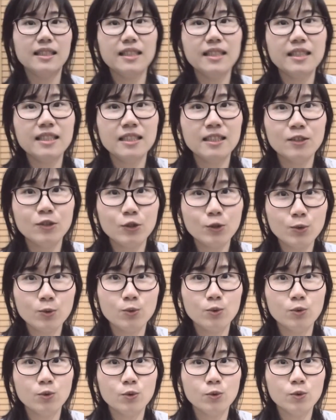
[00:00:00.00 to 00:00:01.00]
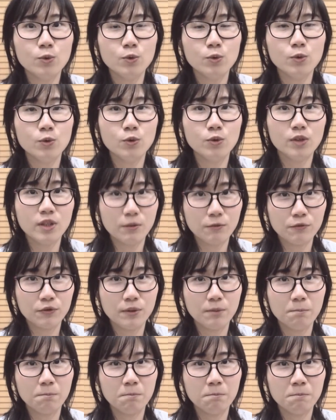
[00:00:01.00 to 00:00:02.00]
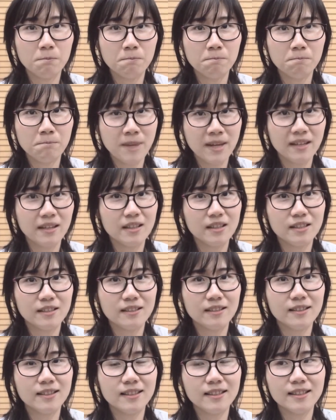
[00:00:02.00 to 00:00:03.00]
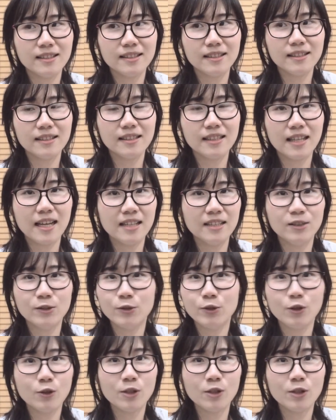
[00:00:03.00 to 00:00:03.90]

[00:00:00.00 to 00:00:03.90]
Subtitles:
in two different packages. I do